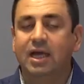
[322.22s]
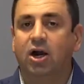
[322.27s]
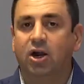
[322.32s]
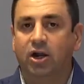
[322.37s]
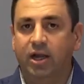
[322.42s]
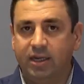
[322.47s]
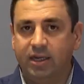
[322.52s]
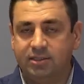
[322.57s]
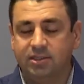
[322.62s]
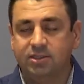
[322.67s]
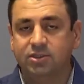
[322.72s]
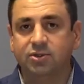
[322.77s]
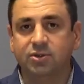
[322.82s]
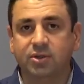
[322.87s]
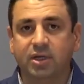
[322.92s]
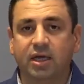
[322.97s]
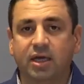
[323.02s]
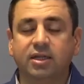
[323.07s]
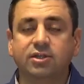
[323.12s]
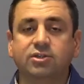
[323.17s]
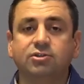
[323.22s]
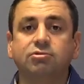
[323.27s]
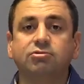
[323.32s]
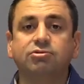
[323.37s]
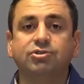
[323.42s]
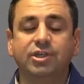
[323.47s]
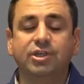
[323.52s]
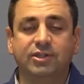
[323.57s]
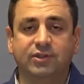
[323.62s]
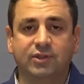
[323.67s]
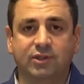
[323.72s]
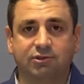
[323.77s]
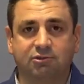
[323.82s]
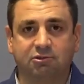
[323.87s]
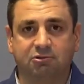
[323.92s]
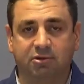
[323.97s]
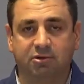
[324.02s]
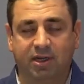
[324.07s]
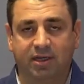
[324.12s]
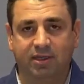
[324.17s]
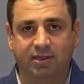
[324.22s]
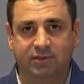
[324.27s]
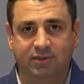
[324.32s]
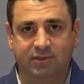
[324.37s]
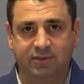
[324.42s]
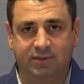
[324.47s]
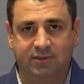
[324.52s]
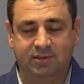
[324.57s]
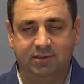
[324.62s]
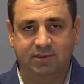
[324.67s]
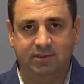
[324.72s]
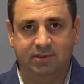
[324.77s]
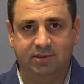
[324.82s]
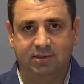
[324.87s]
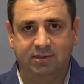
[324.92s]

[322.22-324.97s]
Our access to God is through Jesus Christ.